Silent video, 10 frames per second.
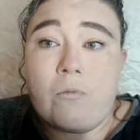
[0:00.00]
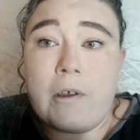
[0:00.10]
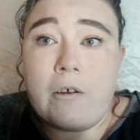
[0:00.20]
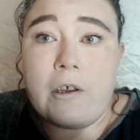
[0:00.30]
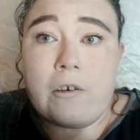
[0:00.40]

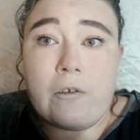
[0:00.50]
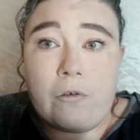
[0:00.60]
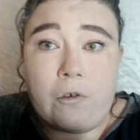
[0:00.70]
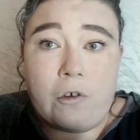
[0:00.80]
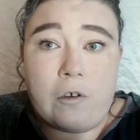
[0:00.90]
We're going to
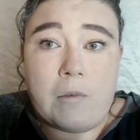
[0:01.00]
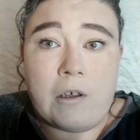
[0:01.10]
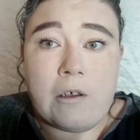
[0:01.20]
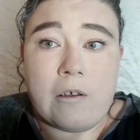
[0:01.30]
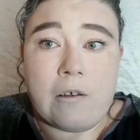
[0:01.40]
zoom
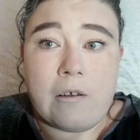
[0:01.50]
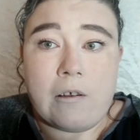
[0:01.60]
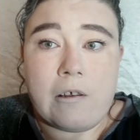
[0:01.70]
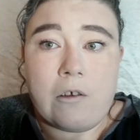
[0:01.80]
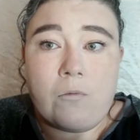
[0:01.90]

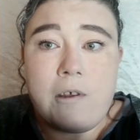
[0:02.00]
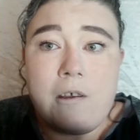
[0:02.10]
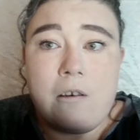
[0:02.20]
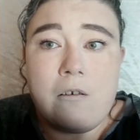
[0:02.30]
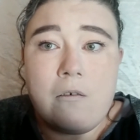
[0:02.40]
you
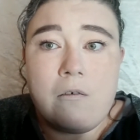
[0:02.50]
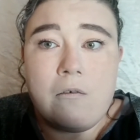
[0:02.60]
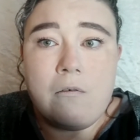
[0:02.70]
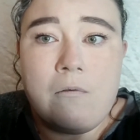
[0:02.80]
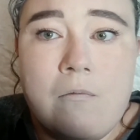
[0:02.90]
in.